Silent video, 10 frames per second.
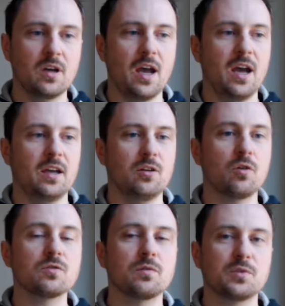and
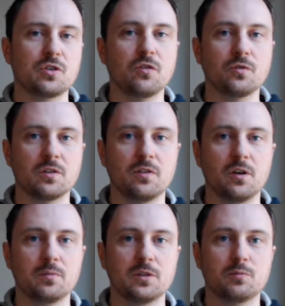also from a software
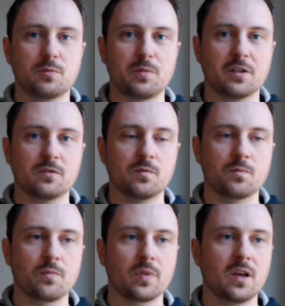development perspective.
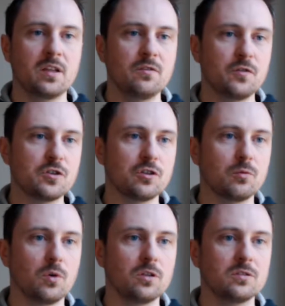In the physical
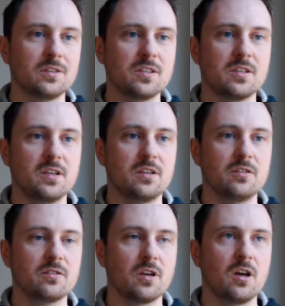world, this
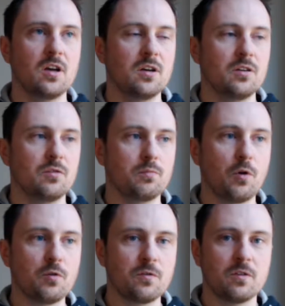is
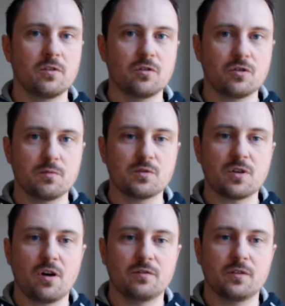both the terms
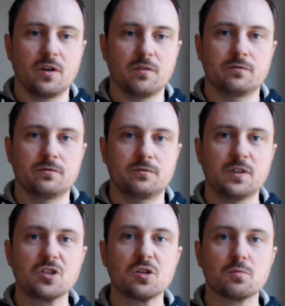of
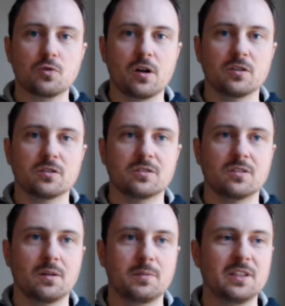physical products.
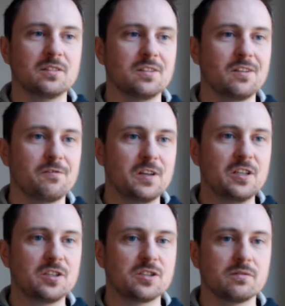I mean, the finished